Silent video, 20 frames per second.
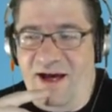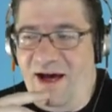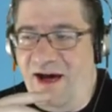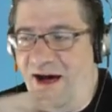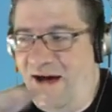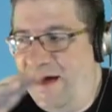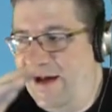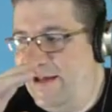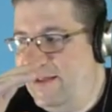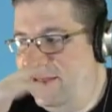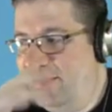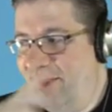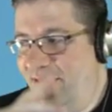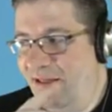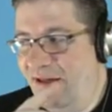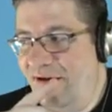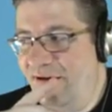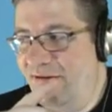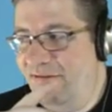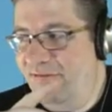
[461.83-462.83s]
I
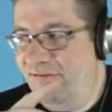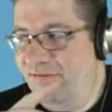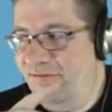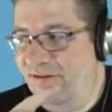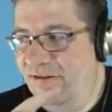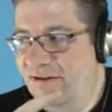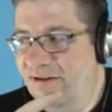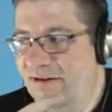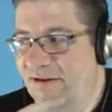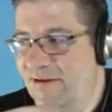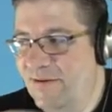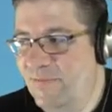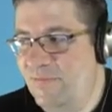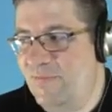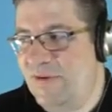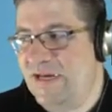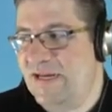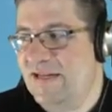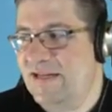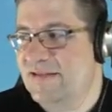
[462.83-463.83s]
love
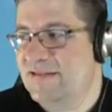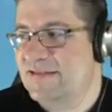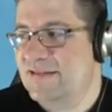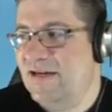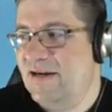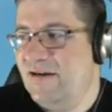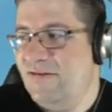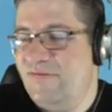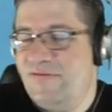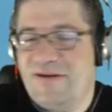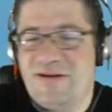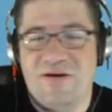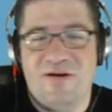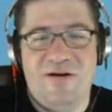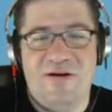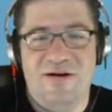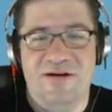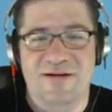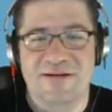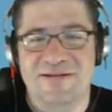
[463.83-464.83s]
being inside
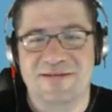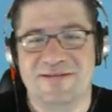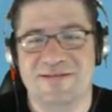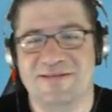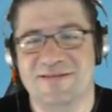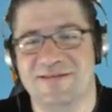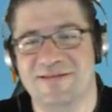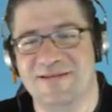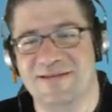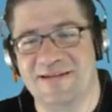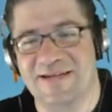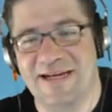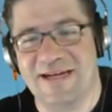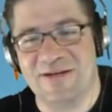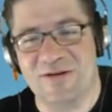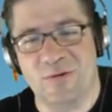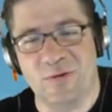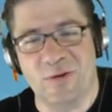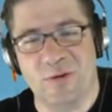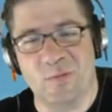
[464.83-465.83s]
VR
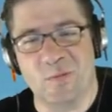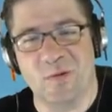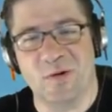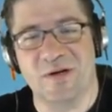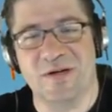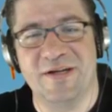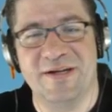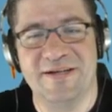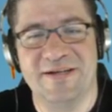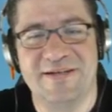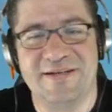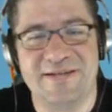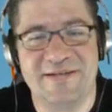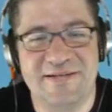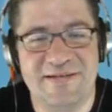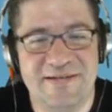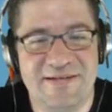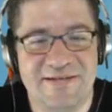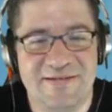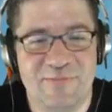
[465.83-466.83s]
and doing work
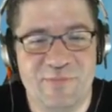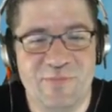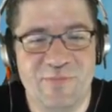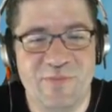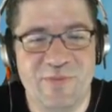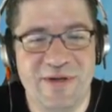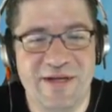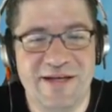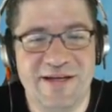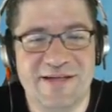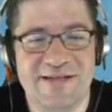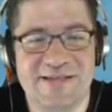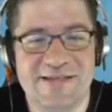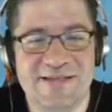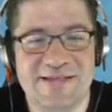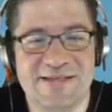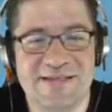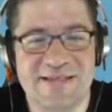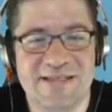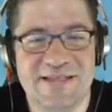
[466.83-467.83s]

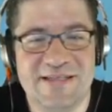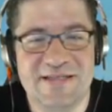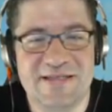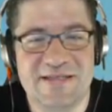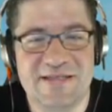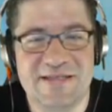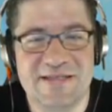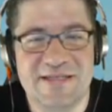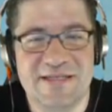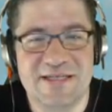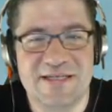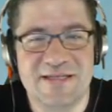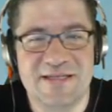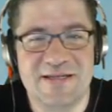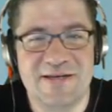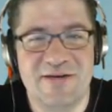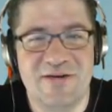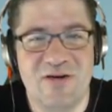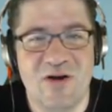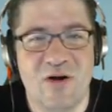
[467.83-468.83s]
because it's just this
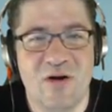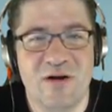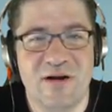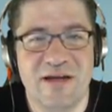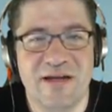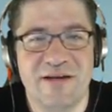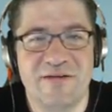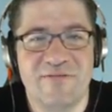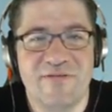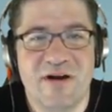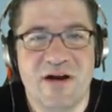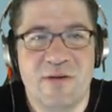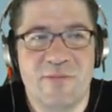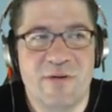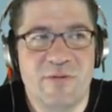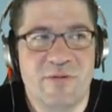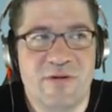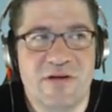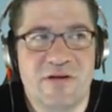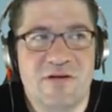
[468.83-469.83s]
dark
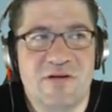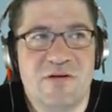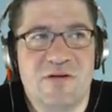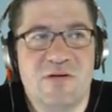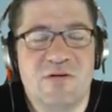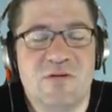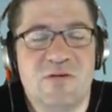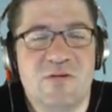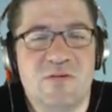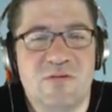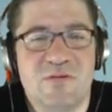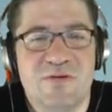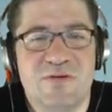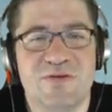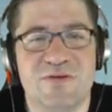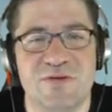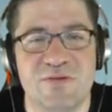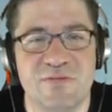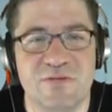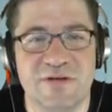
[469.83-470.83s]
environment with a
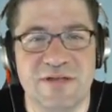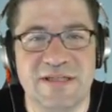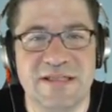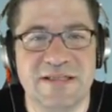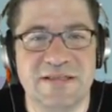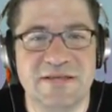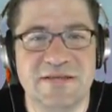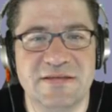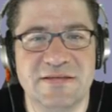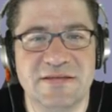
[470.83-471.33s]
huge screen.